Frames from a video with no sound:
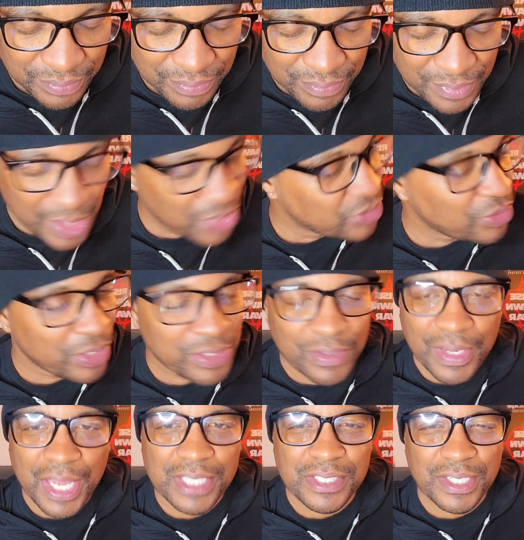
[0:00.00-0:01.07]
I'll talk to you
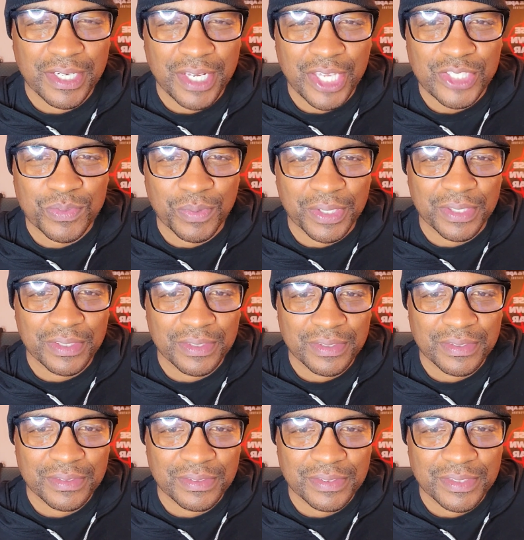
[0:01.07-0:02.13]
guys in the next one.
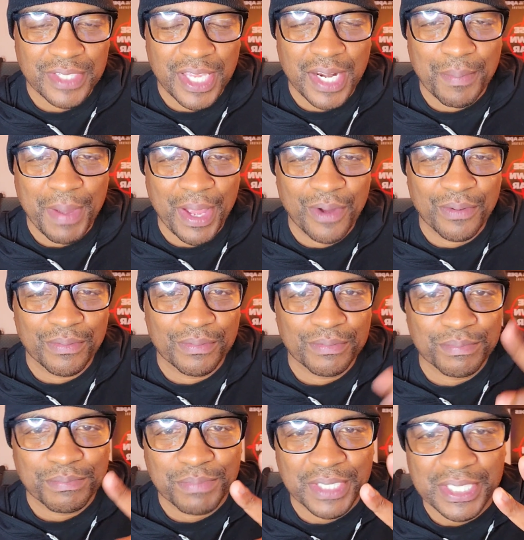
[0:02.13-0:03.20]
And I'm out.
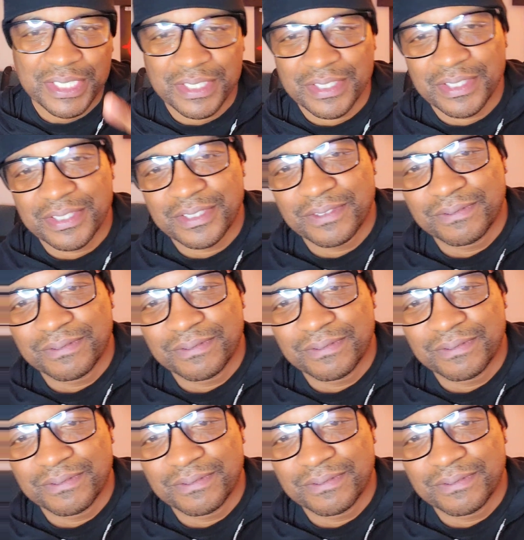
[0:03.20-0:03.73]
Peace.